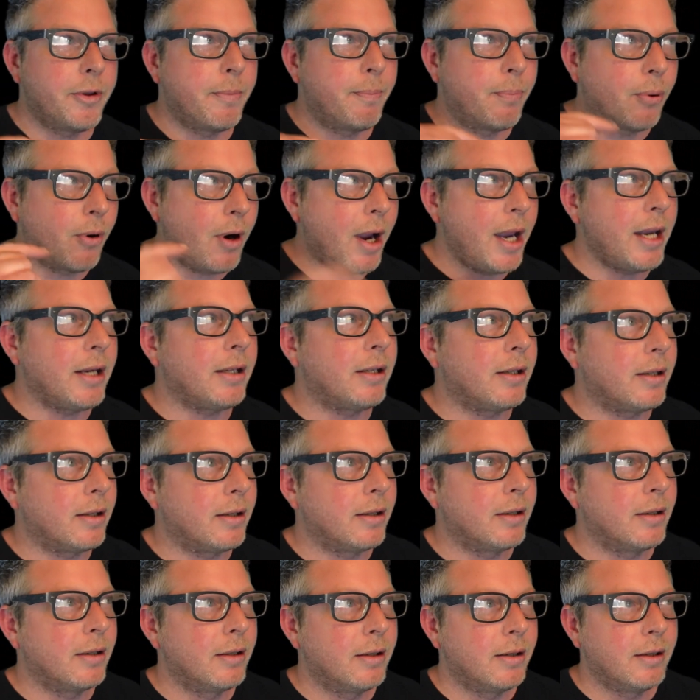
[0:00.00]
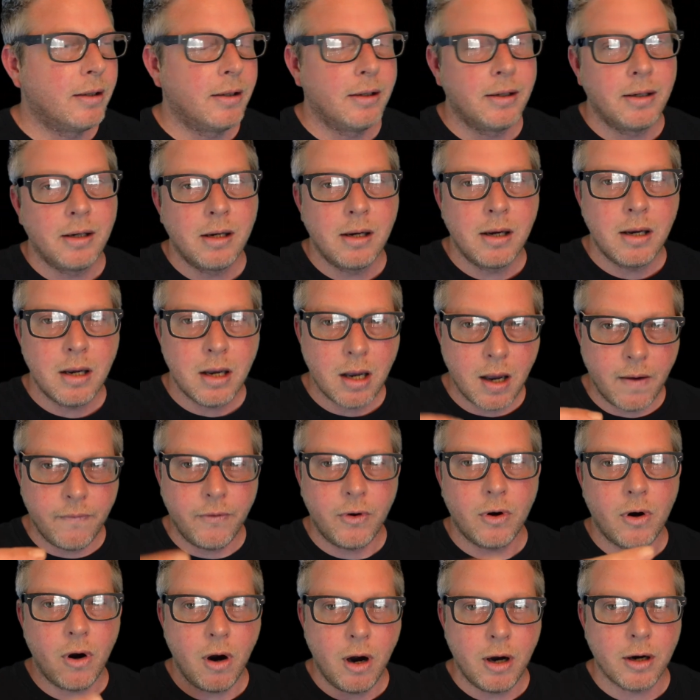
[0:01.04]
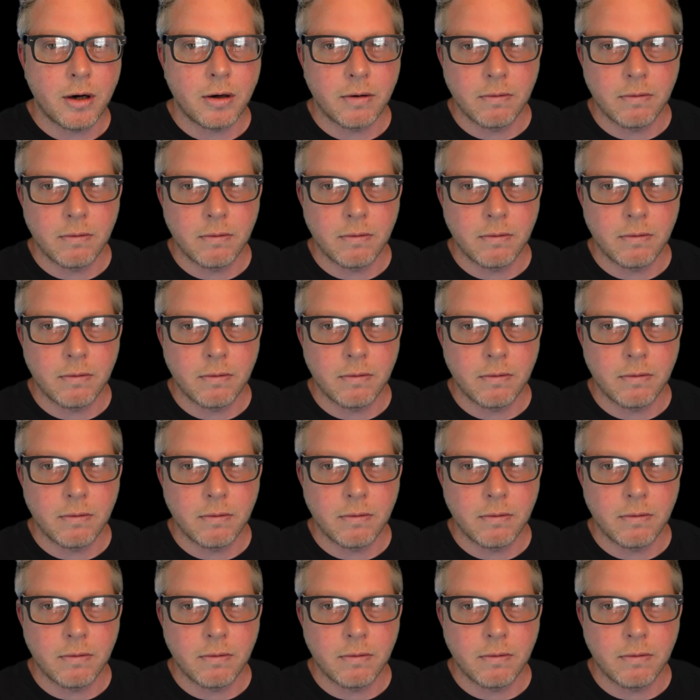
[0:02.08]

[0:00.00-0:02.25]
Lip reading: price of your art.